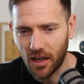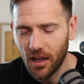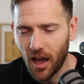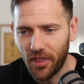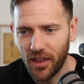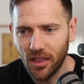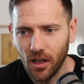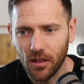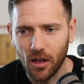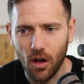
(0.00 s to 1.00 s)
I think
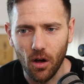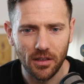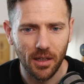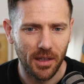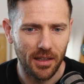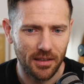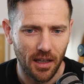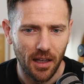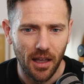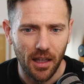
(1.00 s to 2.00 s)
the concept is
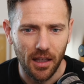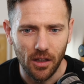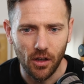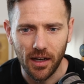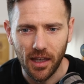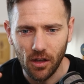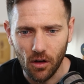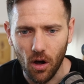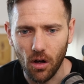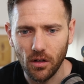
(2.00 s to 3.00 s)
you're going to get your
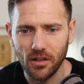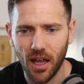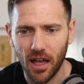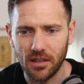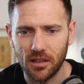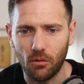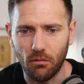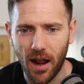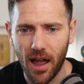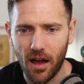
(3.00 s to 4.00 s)
context
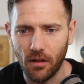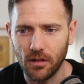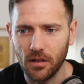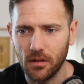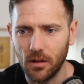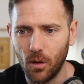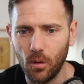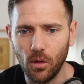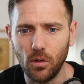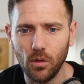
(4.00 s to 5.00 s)
around who
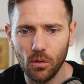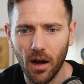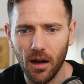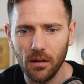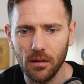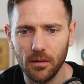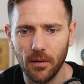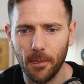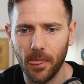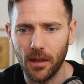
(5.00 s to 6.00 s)
you are.
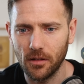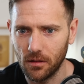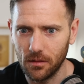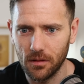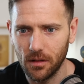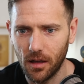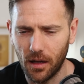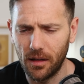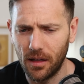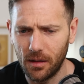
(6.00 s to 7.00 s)
So
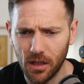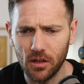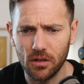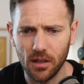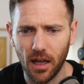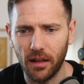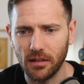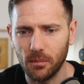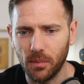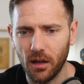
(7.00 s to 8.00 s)
it's interesting how that's
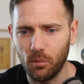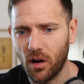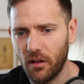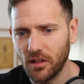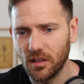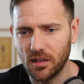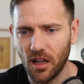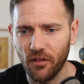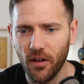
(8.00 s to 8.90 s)
going to play with privacy and stuff.